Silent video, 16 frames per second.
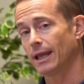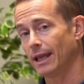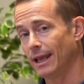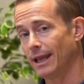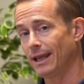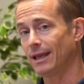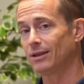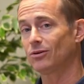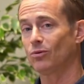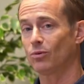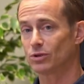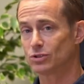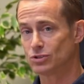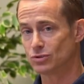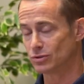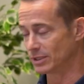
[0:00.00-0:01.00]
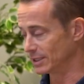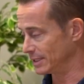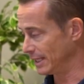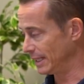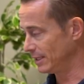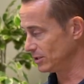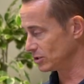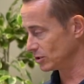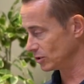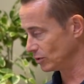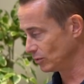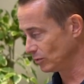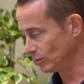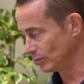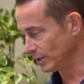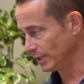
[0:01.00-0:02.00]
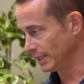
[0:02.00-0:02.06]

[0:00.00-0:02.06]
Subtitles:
And what you can then do